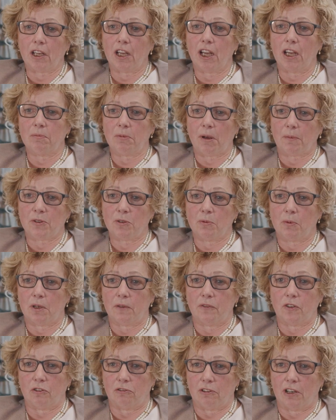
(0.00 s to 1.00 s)
I came up to
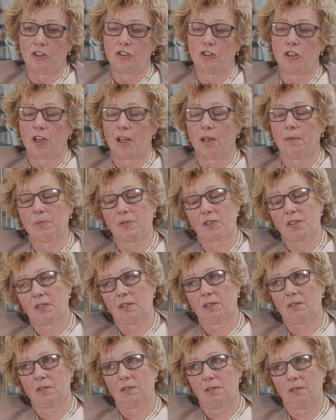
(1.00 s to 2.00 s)
one of your AGMs
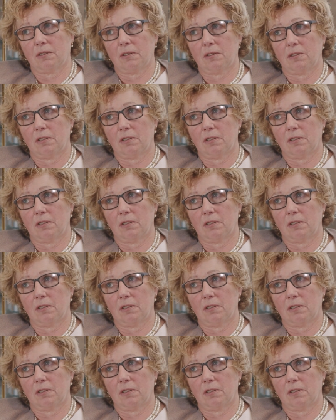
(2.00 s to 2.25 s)
in